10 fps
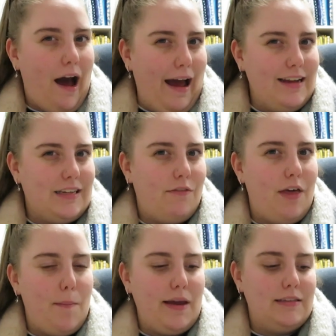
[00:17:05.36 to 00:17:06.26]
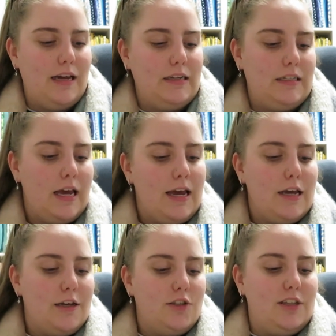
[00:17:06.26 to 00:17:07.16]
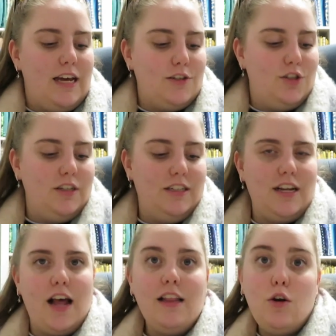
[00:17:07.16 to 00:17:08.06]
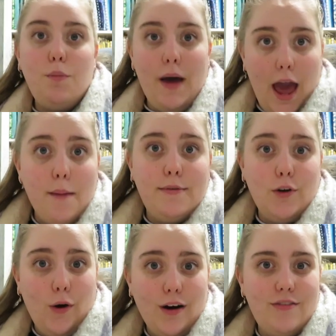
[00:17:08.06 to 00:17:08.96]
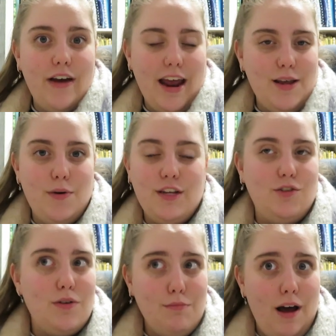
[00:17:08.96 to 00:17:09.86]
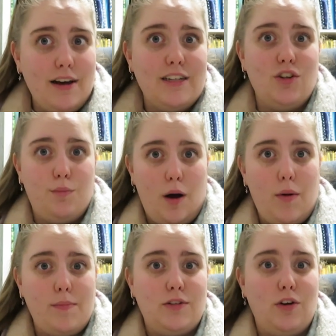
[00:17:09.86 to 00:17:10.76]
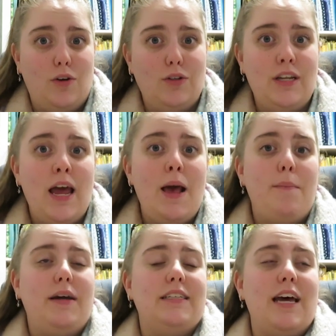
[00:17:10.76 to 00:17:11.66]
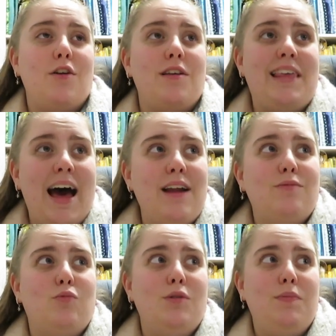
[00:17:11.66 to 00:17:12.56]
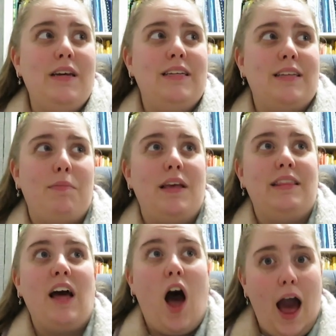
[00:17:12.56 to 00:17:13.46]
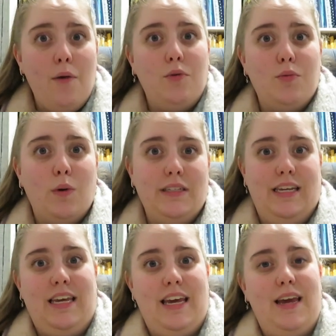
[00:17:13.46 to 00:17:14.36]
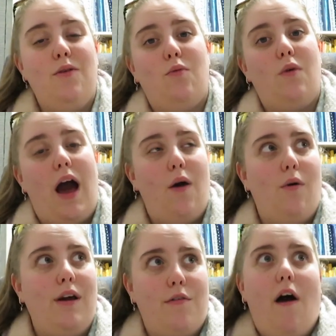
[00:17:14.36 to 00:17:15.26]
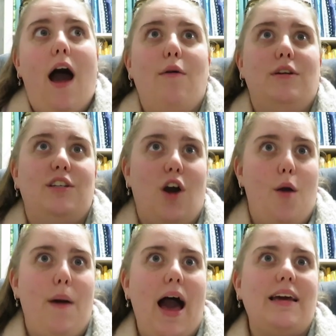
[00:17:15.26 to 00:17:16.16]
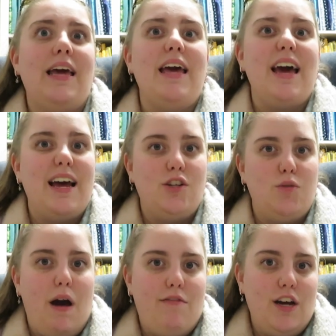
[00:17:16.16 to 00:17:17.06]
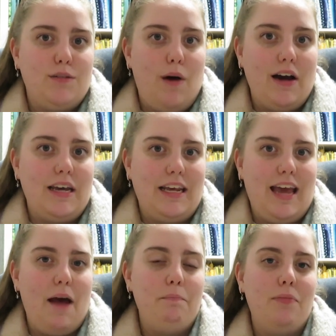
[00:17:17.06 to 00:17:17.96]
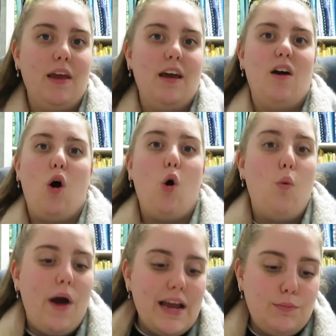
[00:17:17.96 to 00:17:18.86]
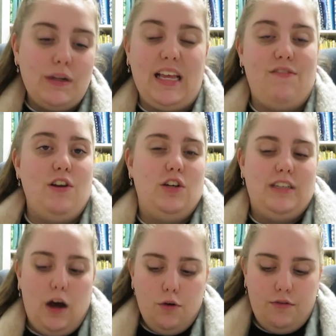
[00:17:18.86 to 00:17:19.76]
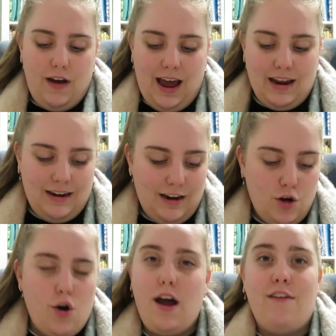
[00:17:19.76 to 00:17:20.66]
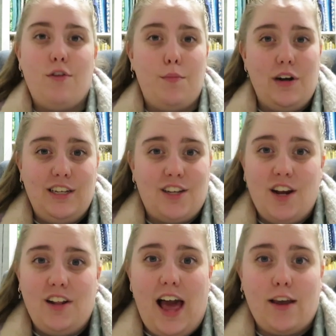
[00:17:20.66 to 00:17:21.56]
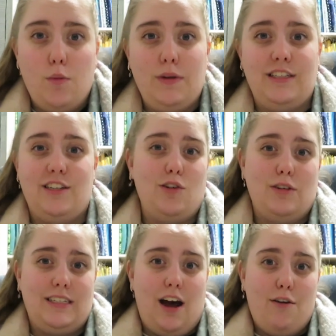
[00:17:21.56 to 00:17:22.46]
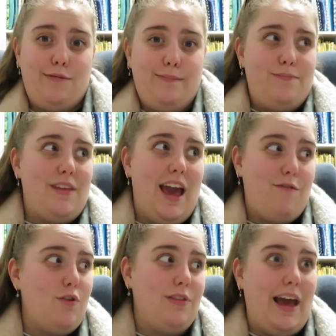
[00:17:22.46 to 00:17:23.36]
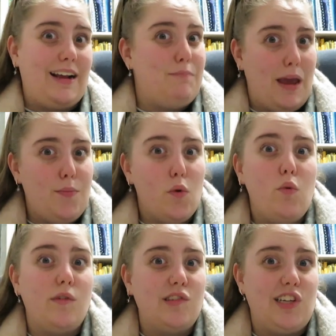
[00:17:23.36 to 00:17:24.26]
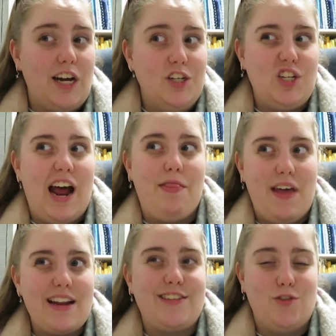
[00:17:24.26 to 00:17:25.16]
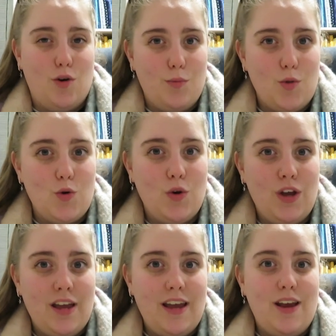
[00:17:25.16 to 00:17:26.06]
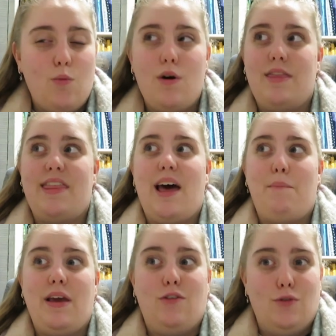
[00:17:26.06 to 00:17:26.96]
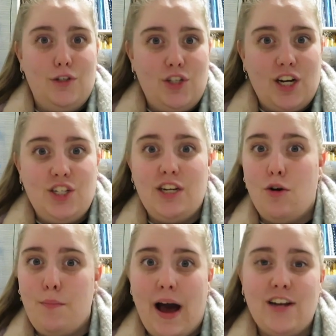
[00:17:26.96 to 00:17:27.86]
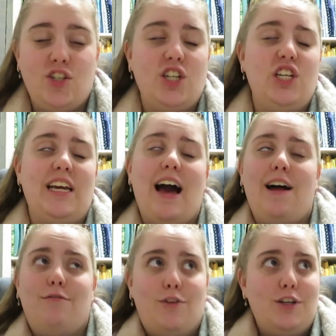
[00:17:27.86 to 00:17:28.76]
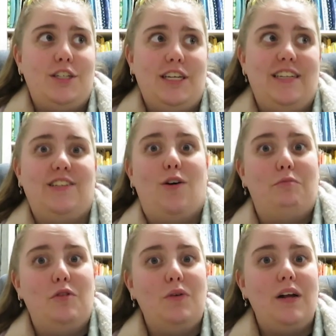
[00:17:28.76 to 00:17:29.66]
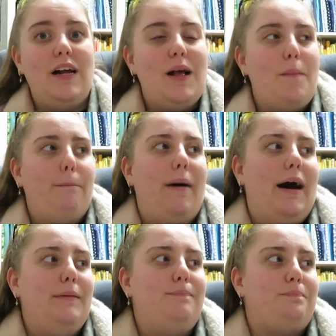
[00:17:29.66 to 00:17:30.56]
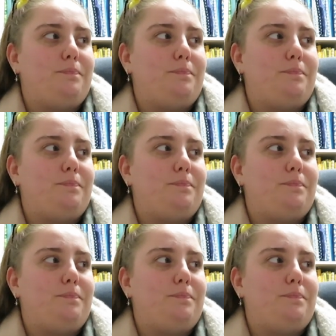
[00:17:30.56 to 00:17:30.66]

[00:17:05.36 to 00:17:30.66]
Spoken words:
eyes, if that makes sense. So that's just a little pep talk for anybody doing markets or pop-up stores, because I know that would be something that I would want to hear if I were to go back and do my first market again. Always believe in yourself, and not everybody is going to like your business or stuff. Like, people will judge, and that's normal, whether that be good judging or bad judging. Unfortunately, it's normal, but